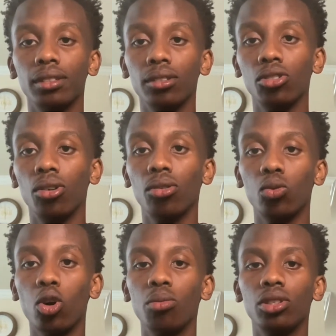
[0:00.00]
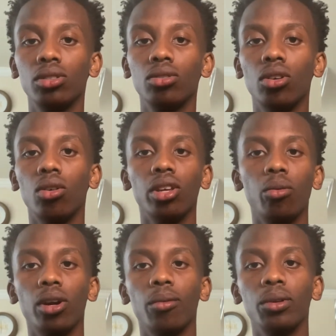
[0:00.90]
The Romans, they
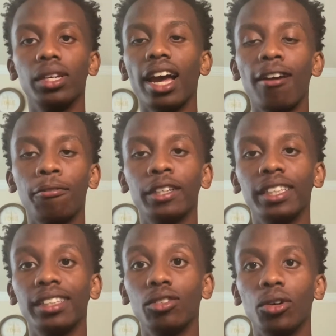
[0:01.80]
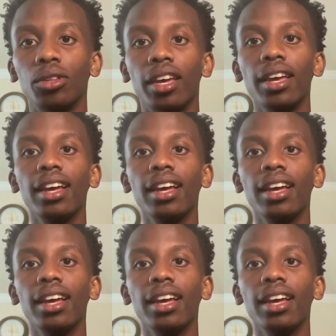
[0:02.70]
weren't really African.